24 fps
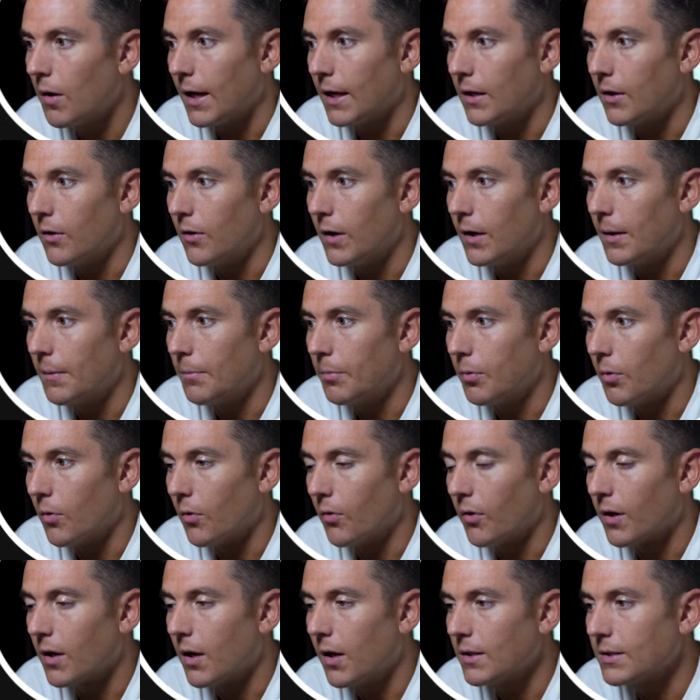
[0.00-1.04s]
I can go ahead and pull
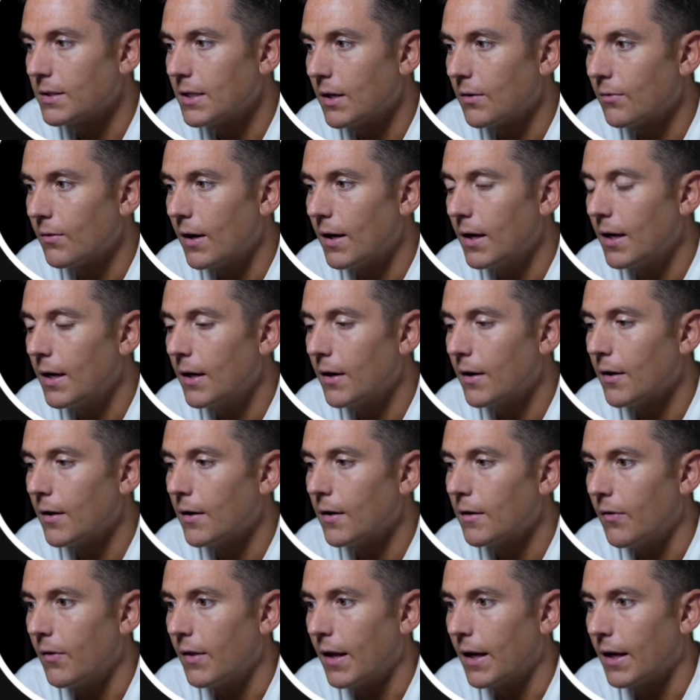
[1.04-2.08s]
the content right here
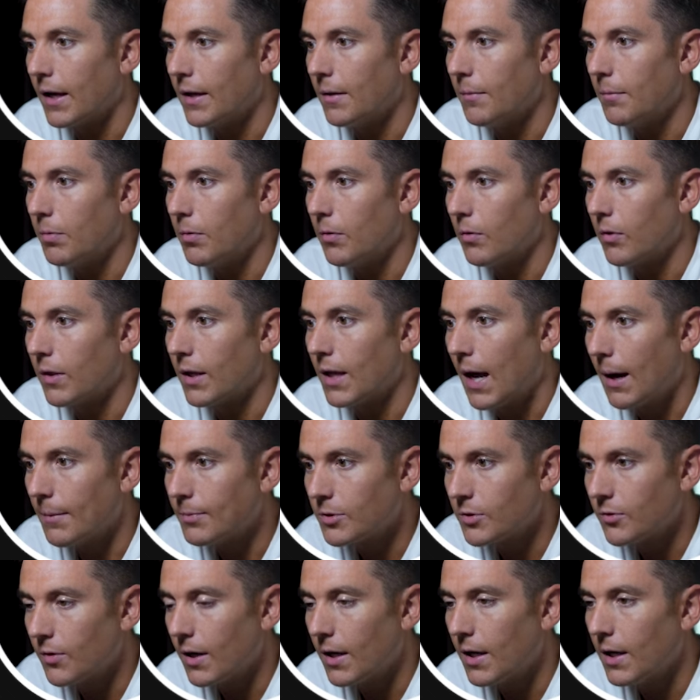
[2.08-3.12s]
and then I can pull the
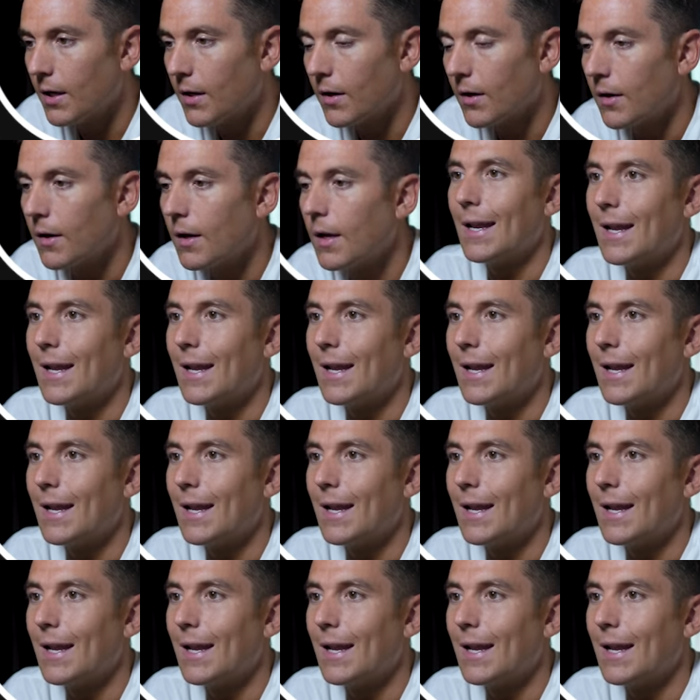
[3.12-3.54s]
caption right here.